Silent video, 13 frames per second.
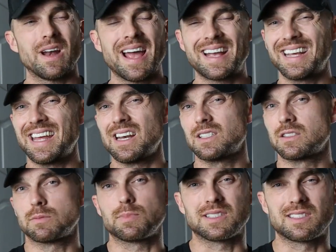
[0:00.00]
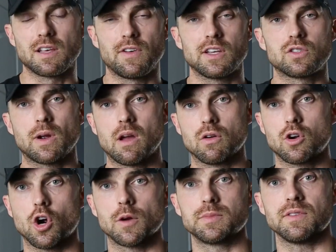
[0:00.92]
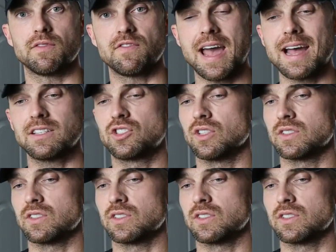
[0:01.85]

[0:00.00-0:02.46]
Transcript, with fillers: We're not gonna get into specifics around carbs and fats,